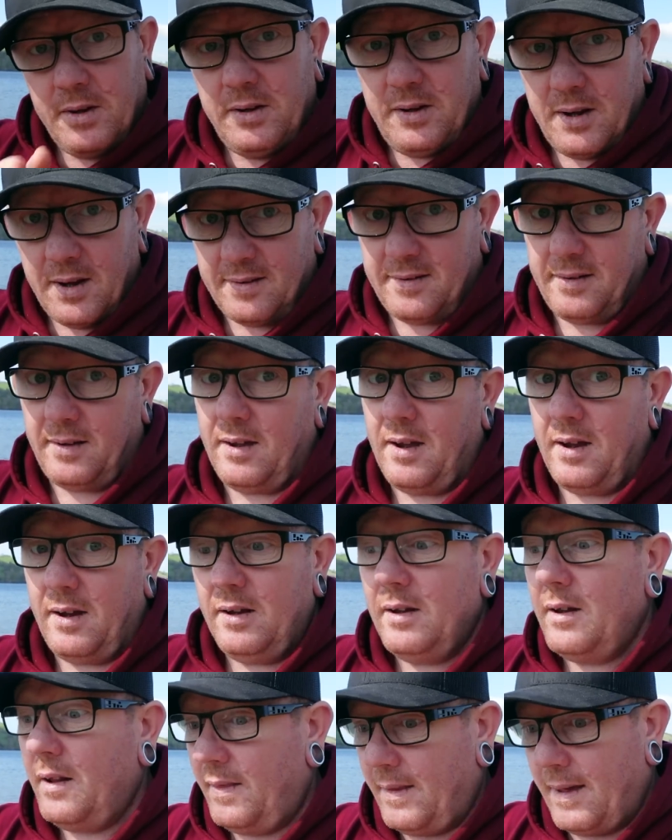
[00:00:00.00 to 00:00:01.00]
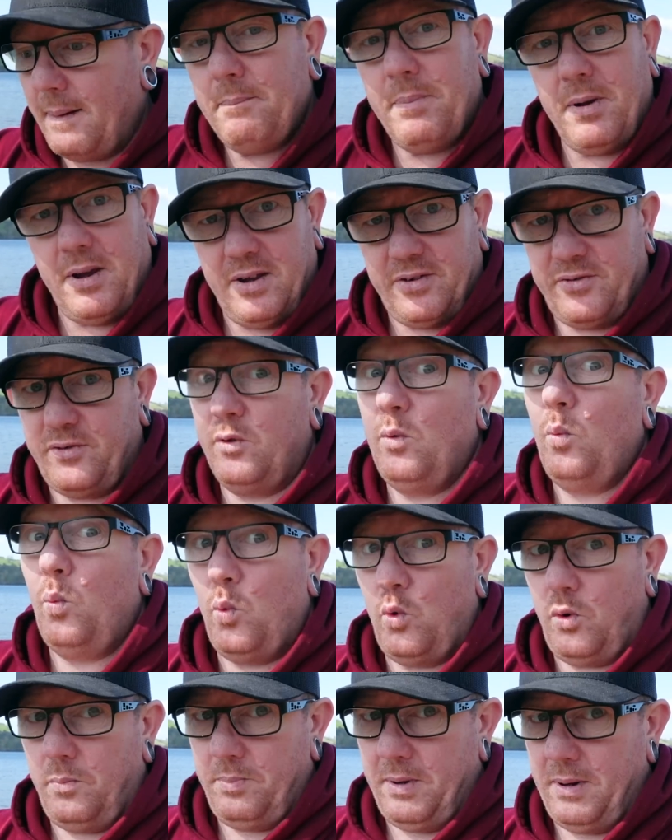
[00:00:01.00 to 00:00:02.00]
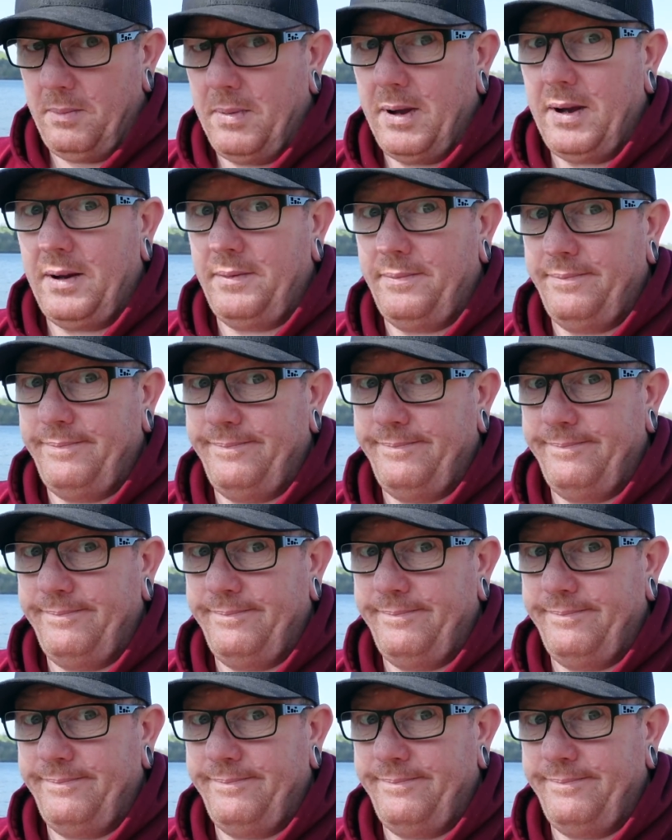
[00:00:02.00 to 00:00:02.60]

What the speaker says: Yet again, that person would be me.